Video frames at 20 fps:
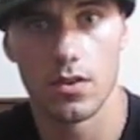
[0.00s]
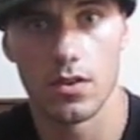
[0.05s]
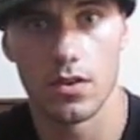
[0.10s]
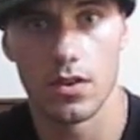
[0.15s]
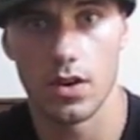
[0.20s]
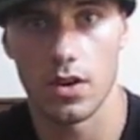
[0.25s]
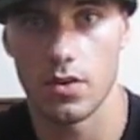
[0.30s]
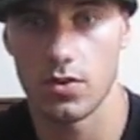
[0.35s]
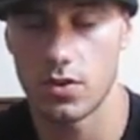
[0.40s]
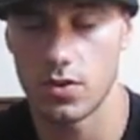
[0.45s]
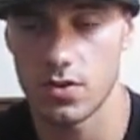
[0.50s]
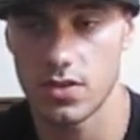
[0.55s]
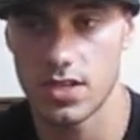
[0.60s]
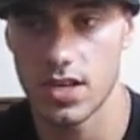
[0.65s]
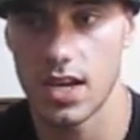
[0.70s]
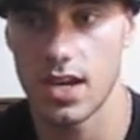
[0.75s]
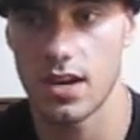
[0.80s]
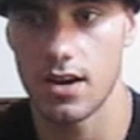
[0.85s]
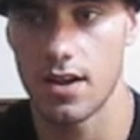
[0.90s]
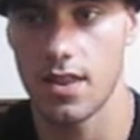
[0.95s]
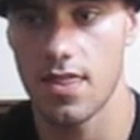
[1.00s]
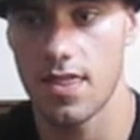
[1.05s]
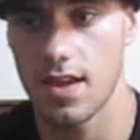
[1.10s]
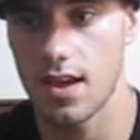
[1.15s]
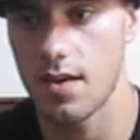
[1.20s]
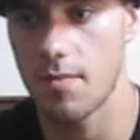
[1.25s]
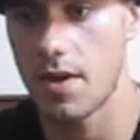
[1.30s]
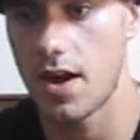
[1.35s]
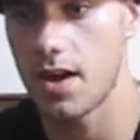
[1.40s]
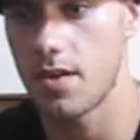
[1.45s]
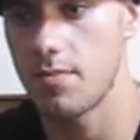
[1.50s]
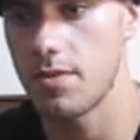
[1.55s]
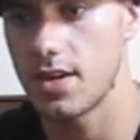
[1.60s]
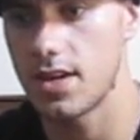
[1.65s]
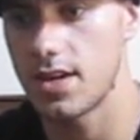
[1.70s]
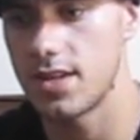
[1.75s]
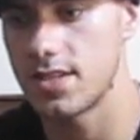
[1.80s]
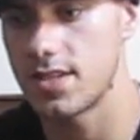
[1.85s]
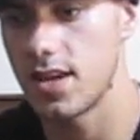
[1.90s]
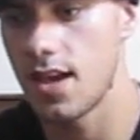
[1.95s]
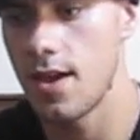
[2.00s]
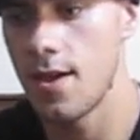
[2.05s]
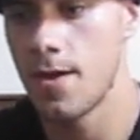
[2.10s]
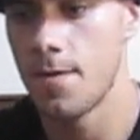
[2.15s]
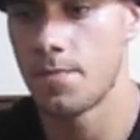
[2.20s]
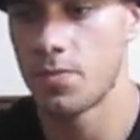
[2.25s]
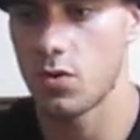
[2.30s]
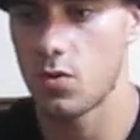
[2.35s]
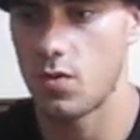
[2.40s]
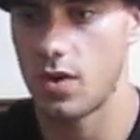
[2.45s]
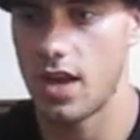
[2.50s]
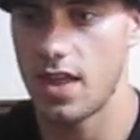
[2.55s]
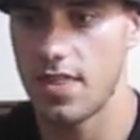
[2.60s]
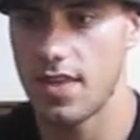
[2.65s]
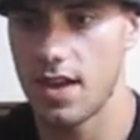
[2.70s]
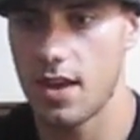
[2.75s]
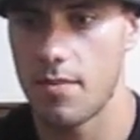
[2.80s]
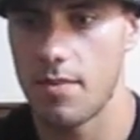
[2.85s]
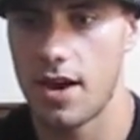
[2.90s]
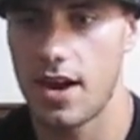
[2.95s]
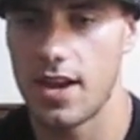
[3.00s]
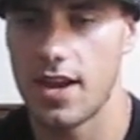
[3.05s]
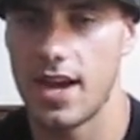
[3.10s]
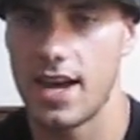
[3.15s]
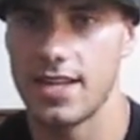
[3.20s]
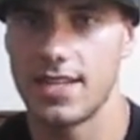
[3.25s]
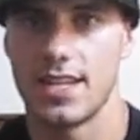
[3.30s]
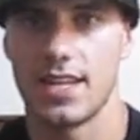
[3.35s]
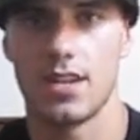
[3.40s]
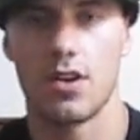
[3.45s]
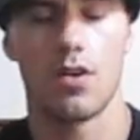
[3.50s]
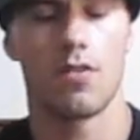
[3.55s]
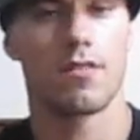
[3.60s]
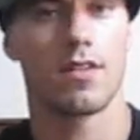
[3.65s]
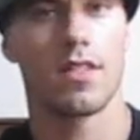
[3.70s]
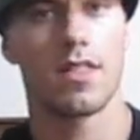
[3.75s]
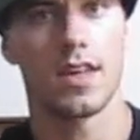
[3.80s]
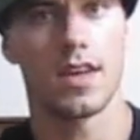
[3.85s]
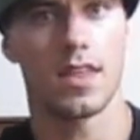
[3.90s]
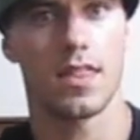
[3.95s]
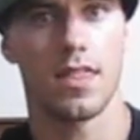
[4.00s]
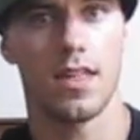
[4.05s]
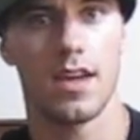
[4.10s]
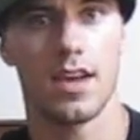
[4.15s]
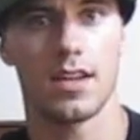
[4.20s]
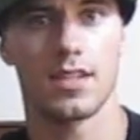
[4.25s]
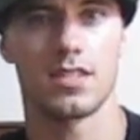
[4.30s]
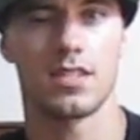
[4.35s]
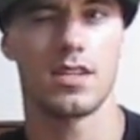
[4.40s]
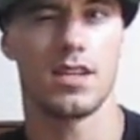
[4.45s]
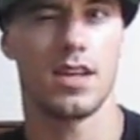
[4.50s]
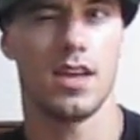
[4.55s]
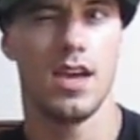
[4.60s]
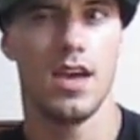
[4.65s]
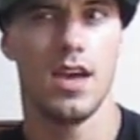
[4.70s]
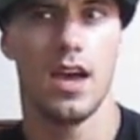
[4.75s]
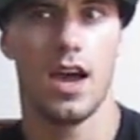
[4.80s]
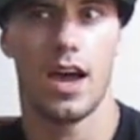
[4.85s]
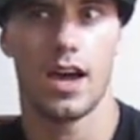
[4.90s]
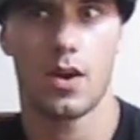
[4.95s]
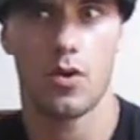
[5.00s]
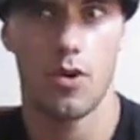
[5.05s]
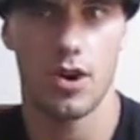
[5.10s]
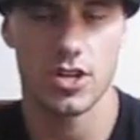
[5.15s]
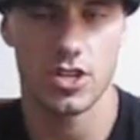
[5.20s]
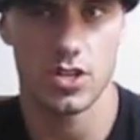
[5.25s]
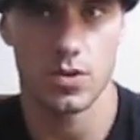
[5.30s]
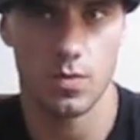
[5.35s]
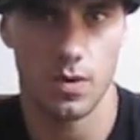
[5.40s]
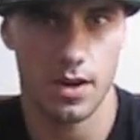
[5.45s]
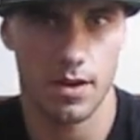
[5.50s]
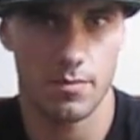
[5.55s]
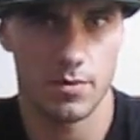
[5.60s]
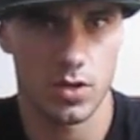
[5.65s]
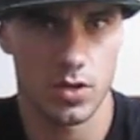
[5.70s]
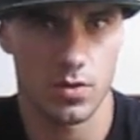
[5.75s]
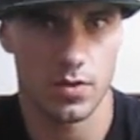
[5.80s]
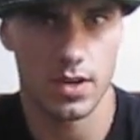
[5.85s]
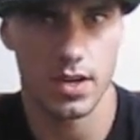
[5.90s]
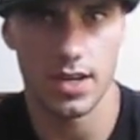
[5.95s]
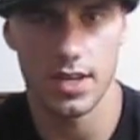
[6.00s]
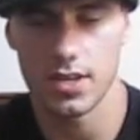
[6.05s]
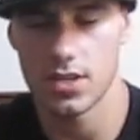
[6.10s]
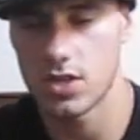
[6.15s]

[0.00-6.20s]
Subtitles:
Don't sit here and think about it, because when I think about it, I tend to overthink things and I question what I'm doing.